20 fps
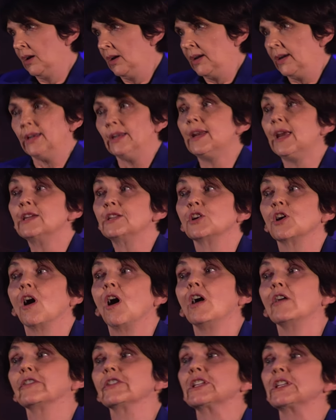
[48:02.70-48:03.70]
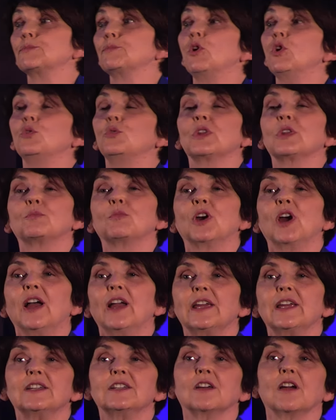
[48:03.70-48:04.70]
He later often spoke with
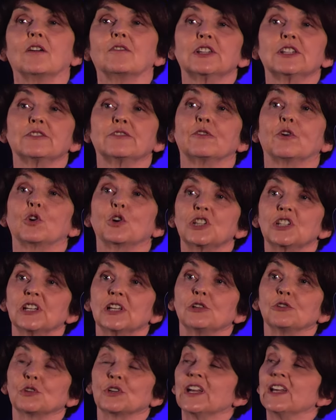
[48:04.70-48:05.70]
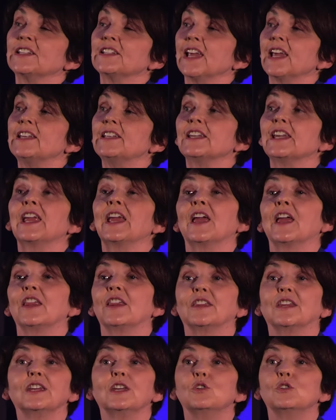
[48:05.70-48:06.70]
pride of his four children attending
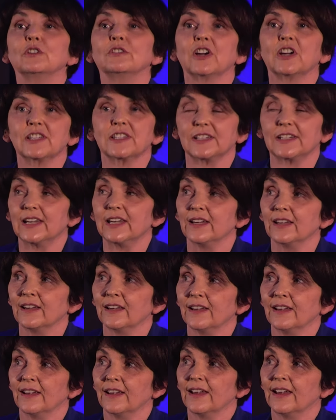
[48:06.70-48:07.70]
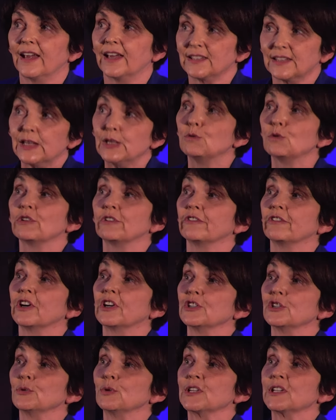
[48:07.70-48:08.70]
the university, as he would refer
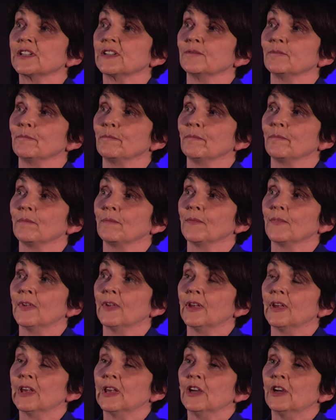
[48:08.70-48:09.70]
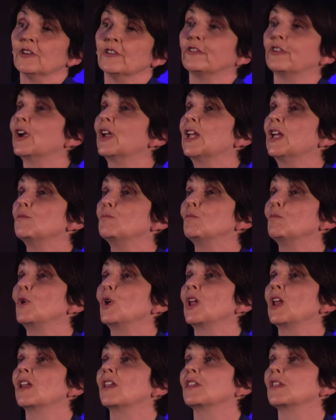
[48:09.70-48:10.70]
to it. For him,
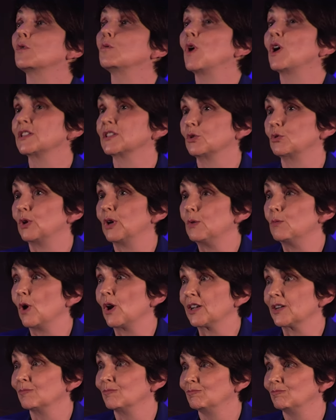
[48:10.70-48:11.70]
there was only one.